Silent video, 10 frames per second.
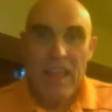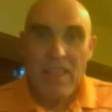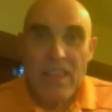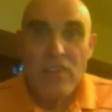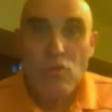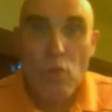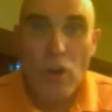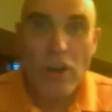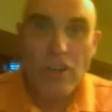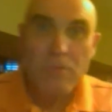this
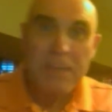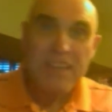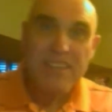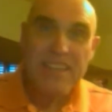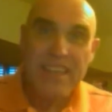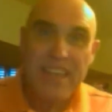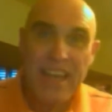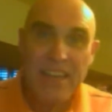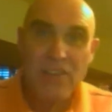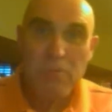works because it
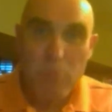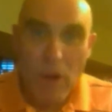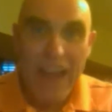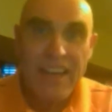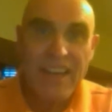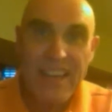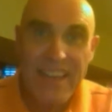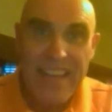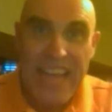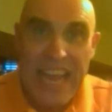gets product into
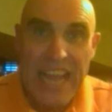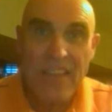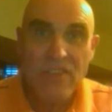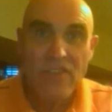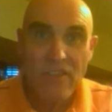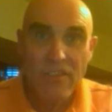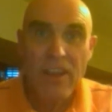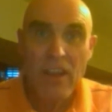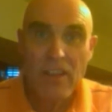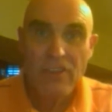the hands of the
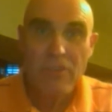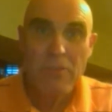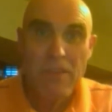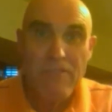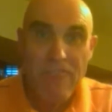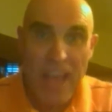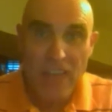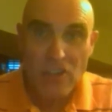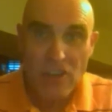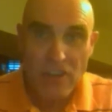customer
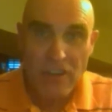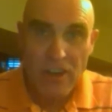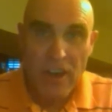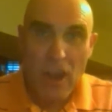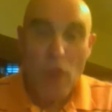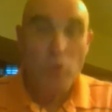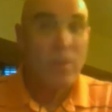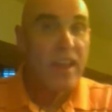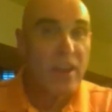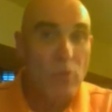faster, where
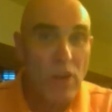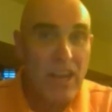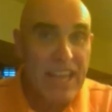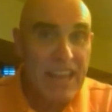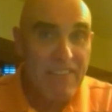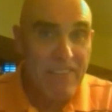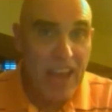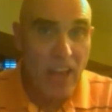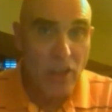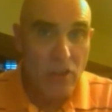they can really get
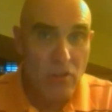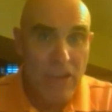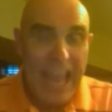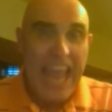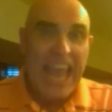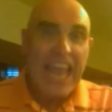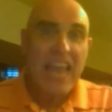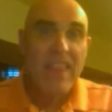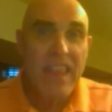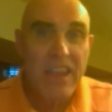value,
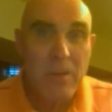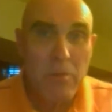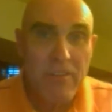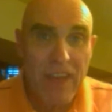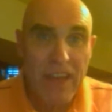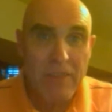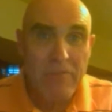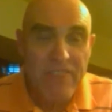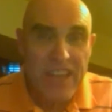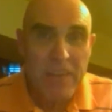and they can provide
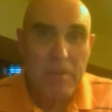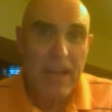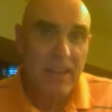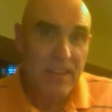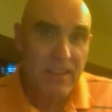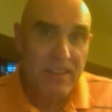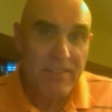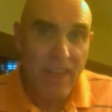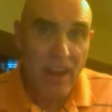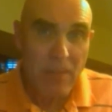feedback to the
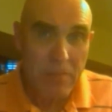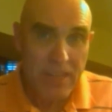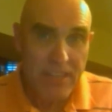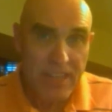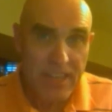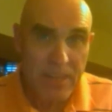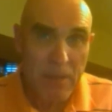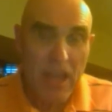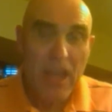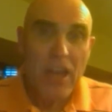development team
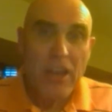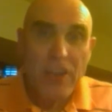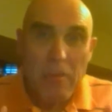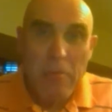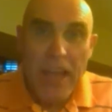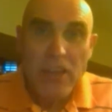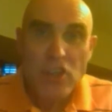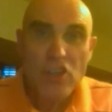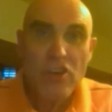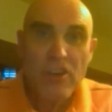to make
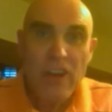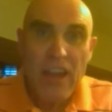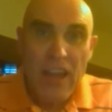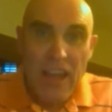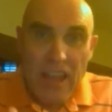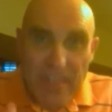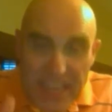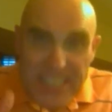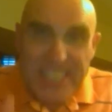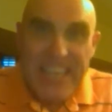sure they
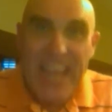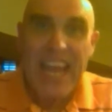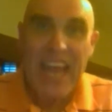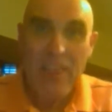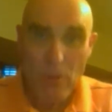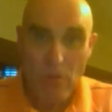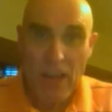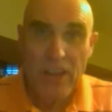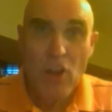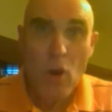stay on the
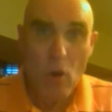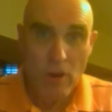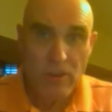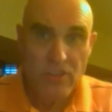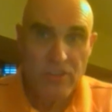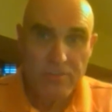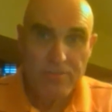right course.